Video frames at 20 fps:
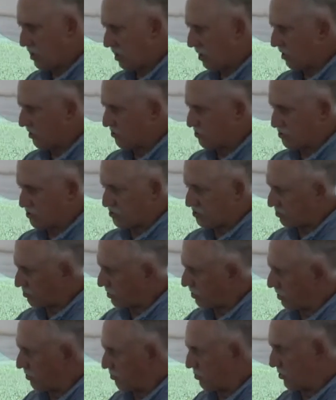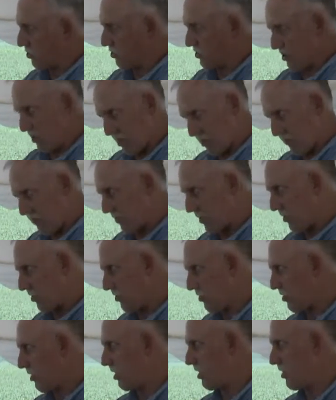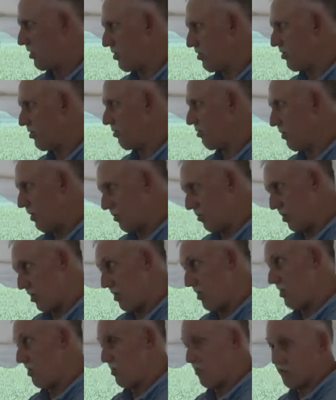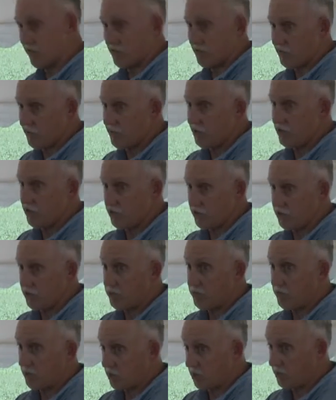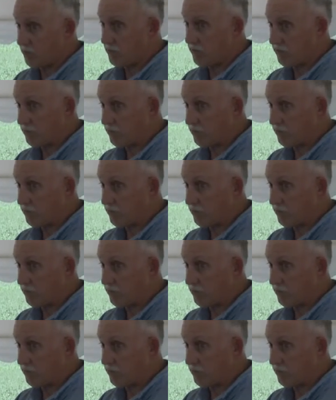are just really pushing that fungicide issue maybe a little harder than they should be.